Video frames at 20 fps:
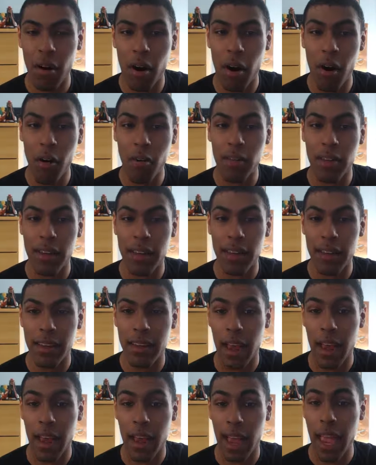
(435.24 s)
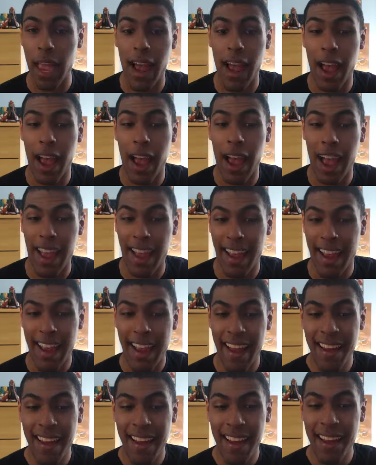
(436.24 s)
Oh, okay.
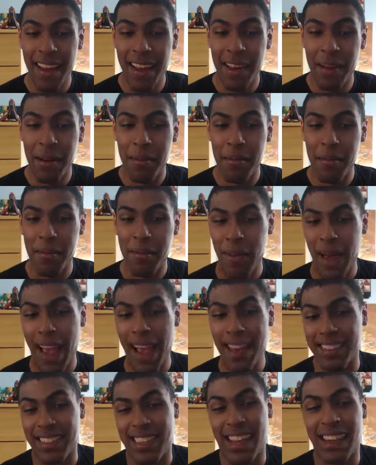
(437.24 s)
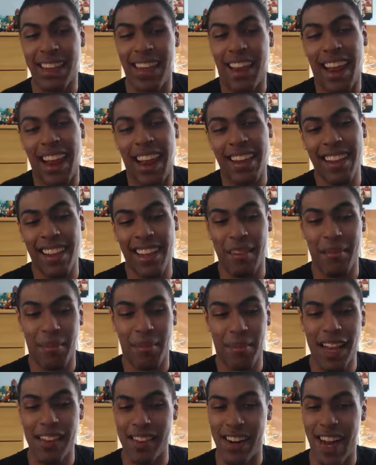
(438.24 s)
Basket
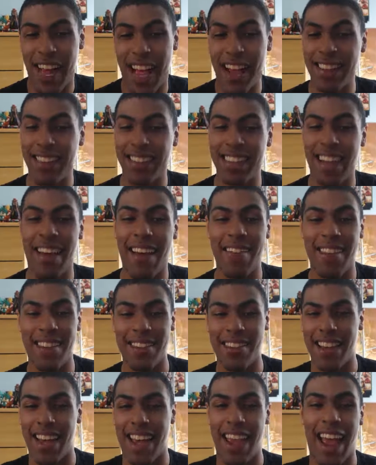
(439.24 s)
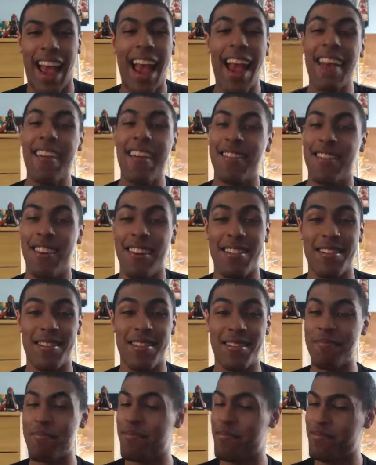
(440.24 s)
giggling pleasure. And I just have to say, I need
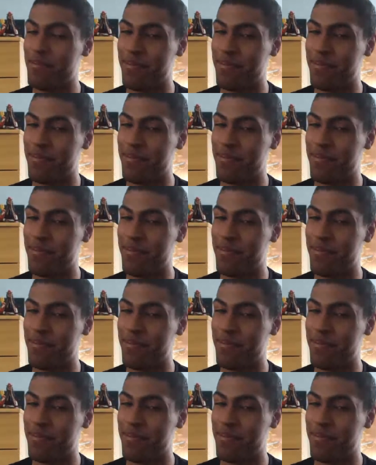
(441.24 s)
to